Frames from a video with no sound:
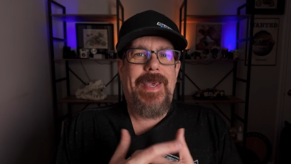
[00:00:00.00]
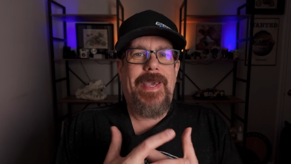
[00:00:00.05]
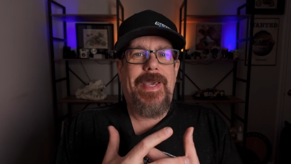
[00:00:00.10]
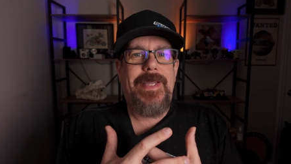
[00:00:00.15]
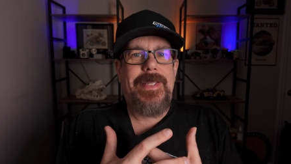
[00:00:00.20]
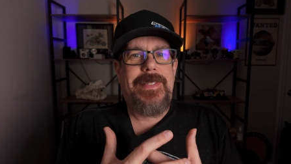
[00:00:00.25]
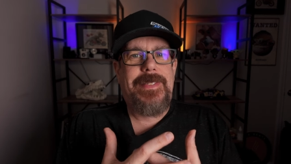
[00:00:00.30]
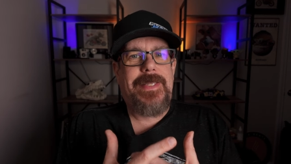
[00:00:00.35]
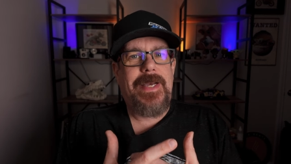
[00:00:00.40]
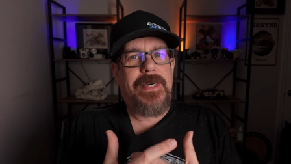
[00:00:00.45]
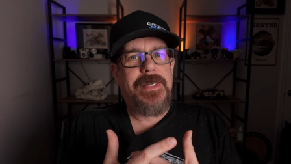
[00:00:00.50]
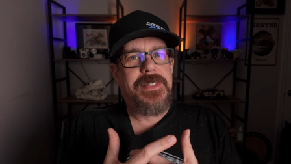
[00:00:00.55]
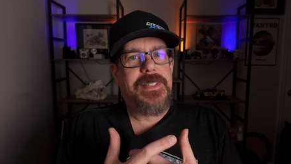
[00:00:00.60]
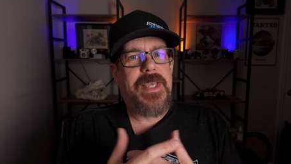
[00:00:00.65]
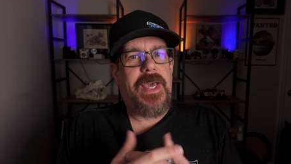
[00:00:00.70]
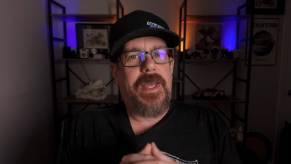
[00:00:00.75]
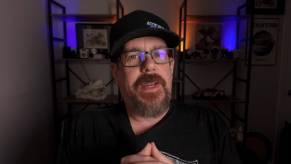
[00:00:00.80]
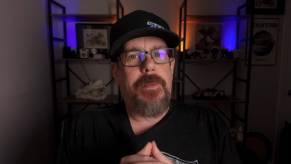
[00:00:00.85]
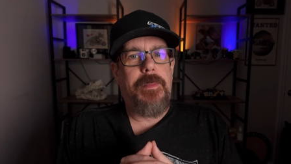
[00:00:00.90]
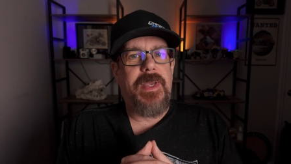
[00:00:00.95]
it does
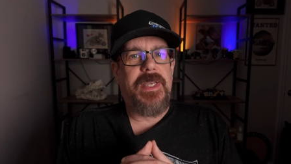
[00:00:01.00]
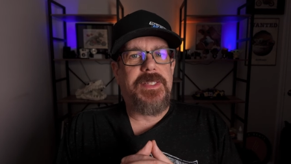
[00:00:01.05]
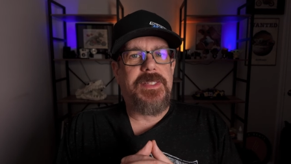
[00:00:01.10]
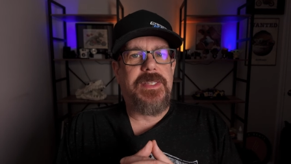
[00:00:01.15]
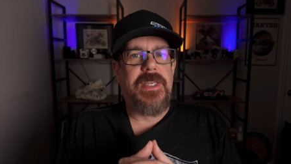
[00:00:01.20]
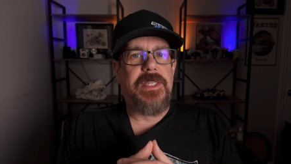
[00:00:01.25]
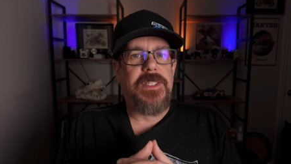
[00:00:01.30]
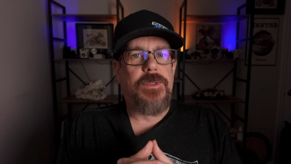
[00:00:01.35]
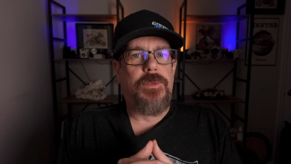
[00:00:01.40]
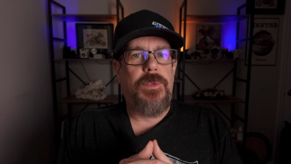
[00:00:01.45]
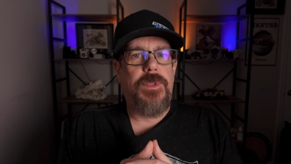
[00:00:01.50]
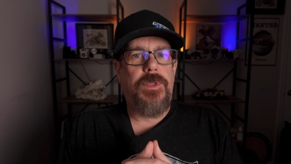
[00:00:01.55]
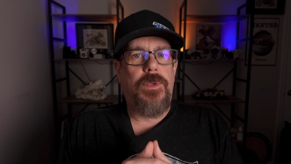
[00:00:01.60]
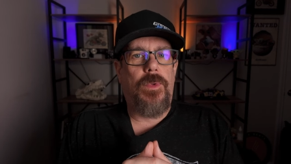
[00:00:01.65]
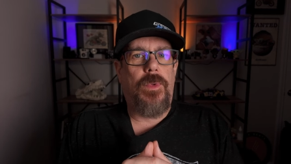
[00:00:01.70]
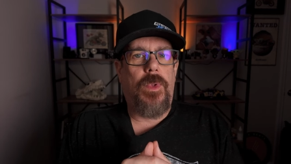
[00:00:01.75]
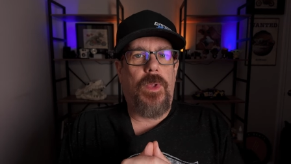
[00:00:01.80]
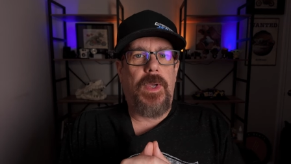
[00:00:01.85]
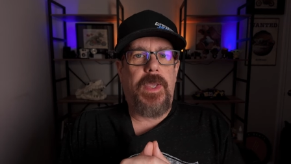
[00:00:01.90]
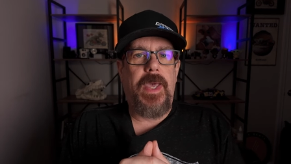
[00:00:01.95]
kind of make sense when you
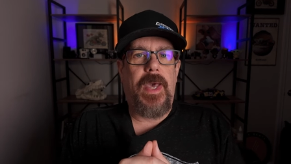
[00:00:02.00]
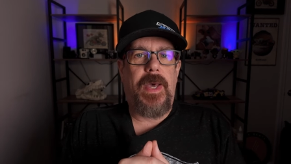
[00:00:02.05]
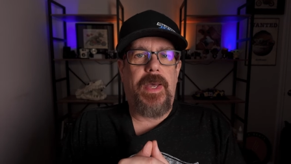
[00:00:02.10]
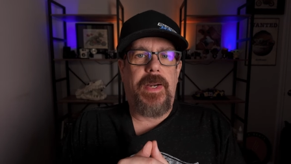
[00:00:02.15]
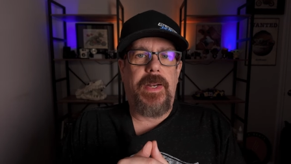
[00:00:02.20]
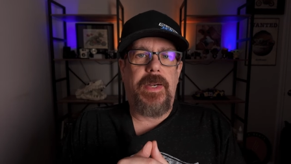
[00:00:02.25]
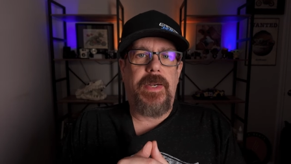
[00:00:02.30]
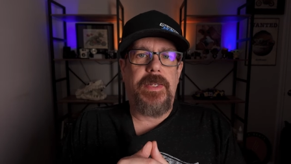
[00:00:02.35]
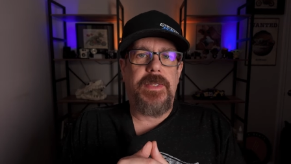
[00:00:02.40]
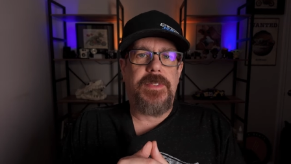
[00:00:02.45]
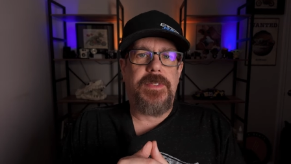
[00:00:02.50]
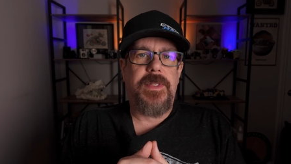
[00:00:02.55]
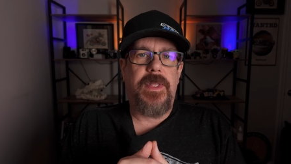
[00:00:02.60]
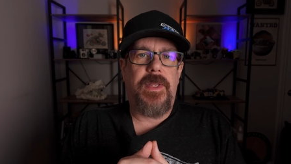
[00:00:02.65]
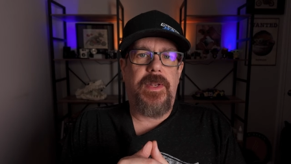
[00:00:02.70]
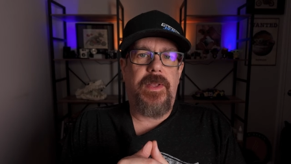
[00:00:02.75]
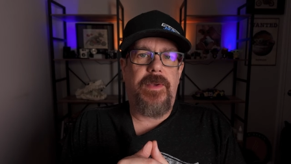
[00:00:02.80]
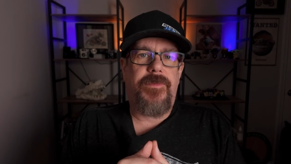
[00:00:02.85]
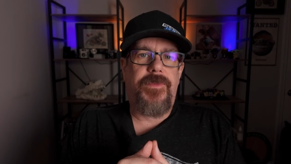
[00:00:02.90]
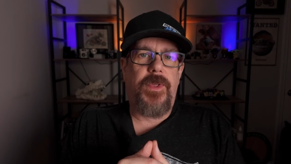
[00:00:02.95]
look at it is
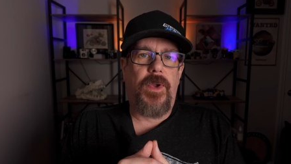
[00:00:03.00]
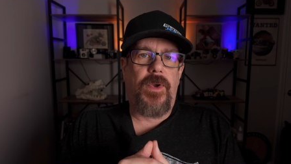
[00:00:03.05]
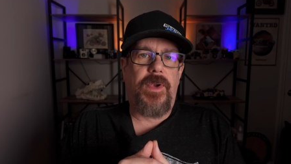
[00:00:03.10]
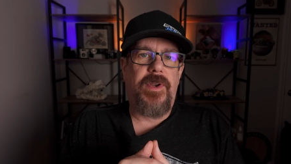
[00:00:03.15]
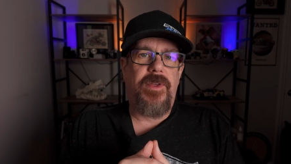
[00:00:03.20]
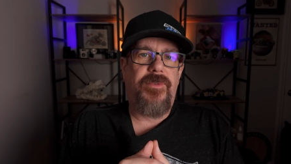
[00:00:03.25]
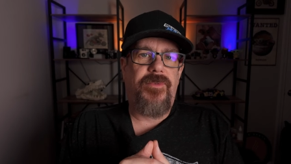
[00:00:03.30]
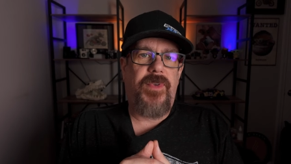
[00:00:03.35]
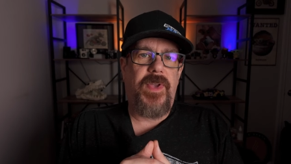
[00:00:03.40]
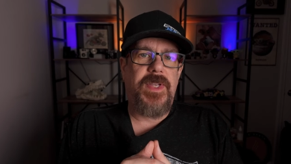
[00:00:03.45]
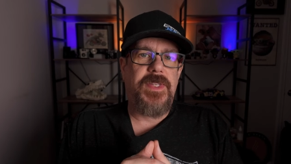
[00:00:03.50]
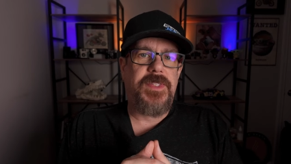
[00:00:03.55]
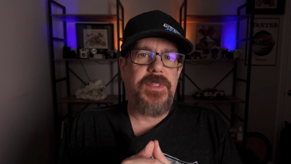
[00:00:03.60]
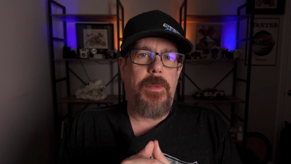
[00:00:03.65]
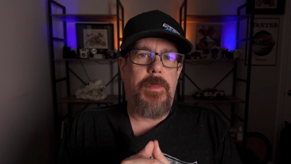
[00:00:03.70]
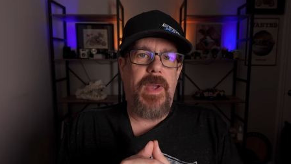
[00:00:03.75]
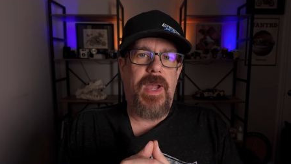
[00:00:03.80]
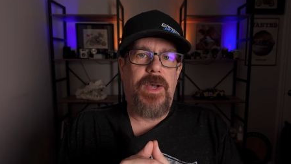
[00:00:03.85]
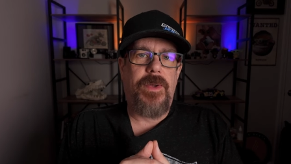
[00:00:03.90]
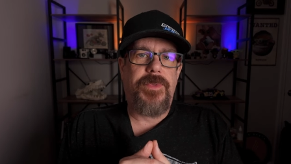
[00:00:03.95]
that if they're going to phase
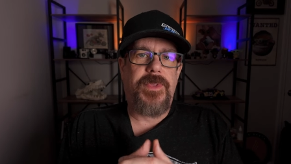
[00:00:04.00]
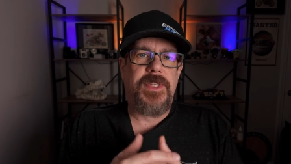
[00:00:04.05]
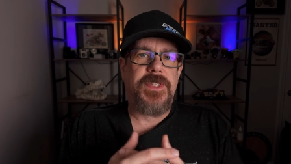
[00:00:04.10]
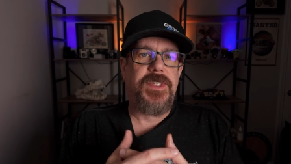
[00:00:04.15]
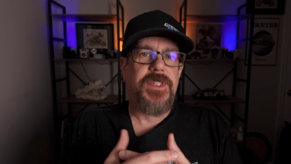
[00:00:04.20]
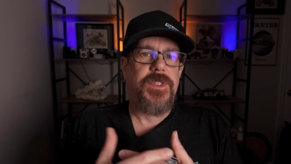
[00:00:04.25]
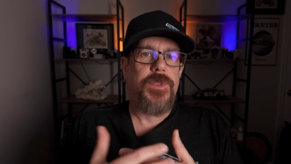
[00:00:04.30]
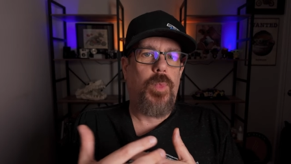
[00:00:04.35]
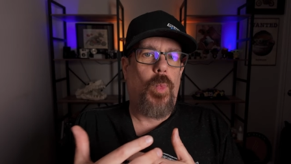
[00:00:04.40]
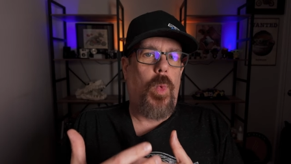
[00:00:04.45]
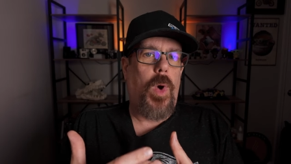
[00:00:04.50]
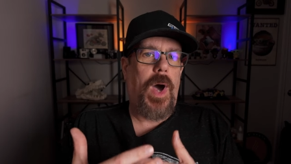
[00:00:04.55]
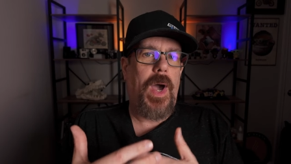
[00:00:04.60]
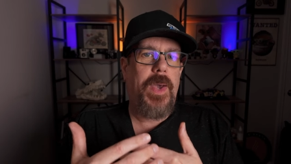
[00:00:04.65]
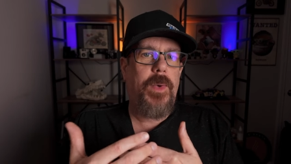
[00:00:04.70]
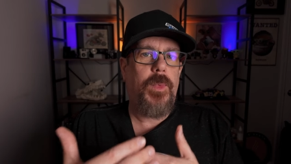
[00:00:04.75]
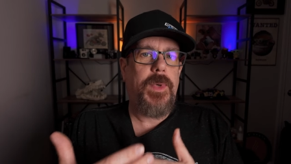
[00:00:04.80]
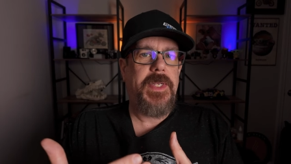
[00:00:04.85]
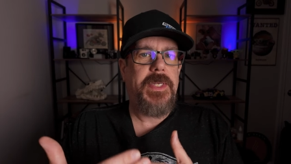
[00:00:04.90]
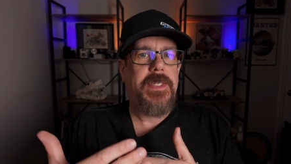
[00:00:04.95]
them out, this is
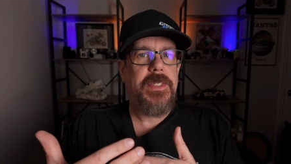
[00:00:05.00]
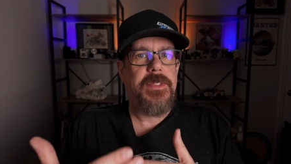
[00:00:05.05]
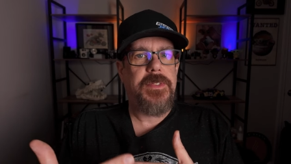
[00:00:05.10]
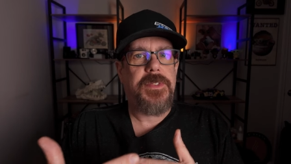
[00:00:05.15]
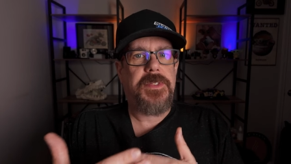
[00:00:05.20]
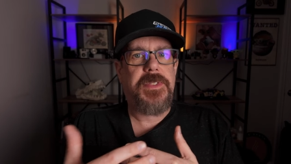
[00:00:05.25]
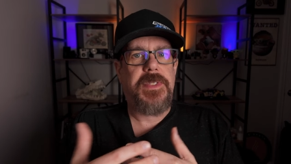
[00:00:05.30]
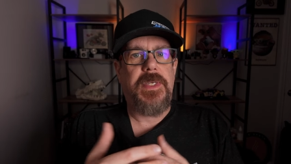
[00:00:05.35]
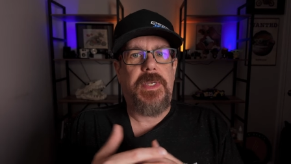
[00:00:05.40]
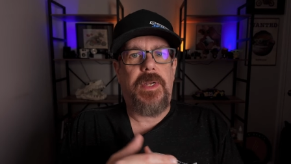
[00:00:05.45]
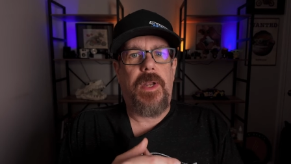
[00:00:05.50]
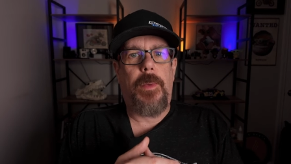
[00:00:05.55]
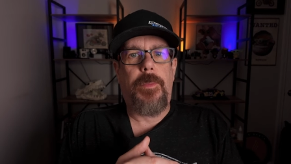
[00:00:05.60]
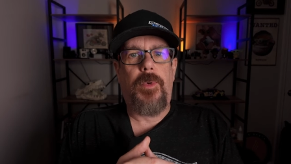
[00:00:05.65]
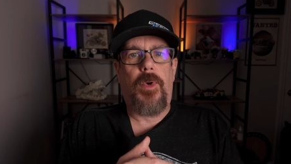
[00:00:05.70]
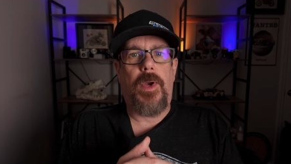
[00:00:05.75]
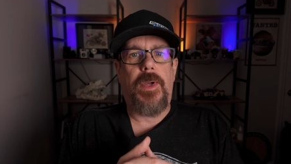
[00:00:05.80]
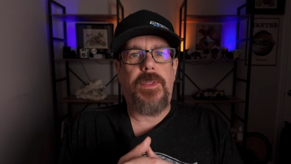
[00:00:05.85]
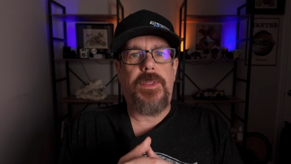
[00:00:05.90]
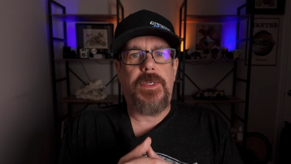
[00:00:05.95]
why we didn't see an
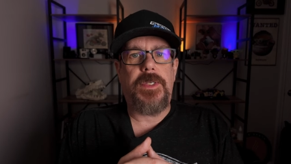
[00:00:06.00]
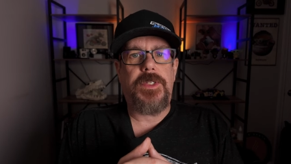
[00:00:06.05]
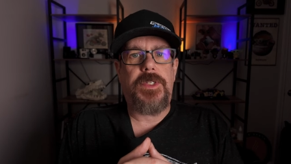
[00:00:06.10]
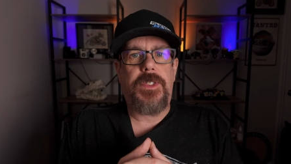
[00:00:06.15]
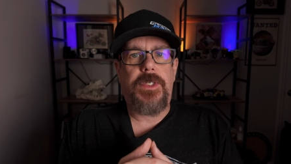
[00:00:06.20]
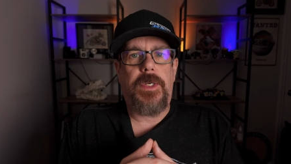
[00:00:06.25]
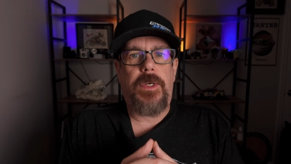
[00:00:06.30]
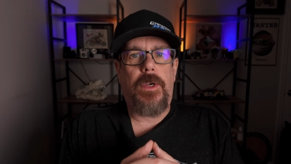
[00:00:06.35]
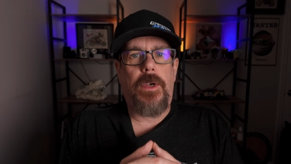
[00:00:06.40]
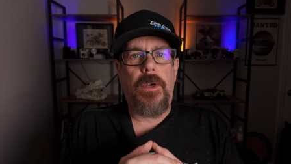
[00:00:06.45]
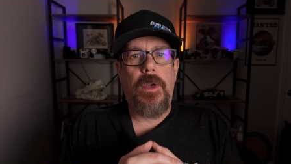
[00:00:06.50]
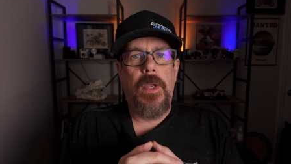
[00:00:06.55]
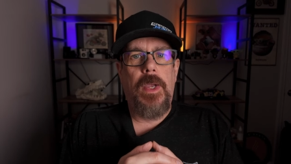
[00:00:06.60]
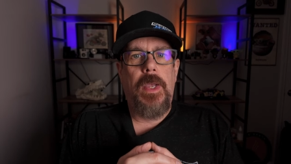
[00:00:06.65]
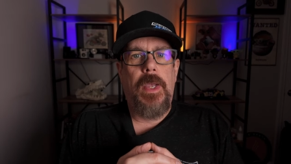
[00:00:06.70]
upgrade this year.